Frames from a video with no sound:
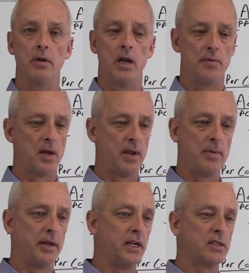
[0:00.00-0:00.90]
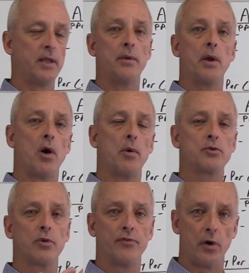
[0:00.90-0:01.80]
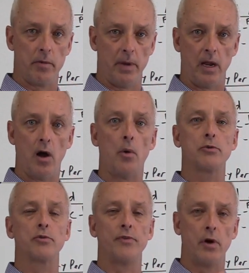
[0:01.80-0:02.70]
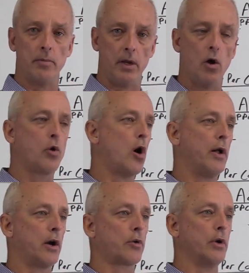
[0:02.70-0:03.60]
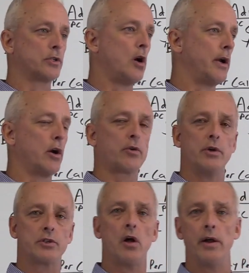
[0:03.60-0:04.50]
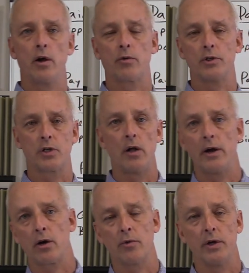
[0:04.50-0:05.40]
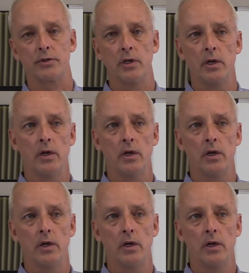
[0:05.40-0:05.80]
Every time anybody needs it, always referring me. Oh, call Eric Rios, call Eric Rios, call Eric Rios, call Eric Rios.